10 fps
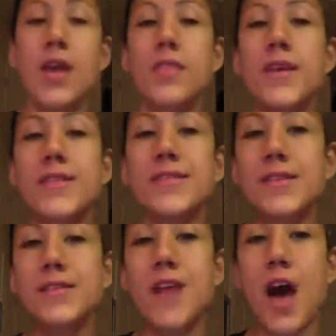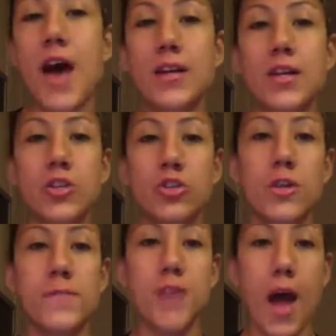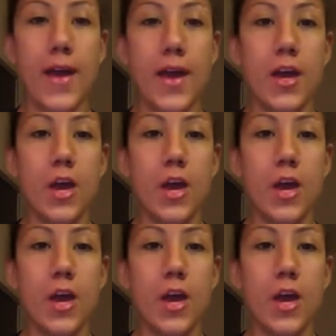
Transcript: This is not an extreme diet.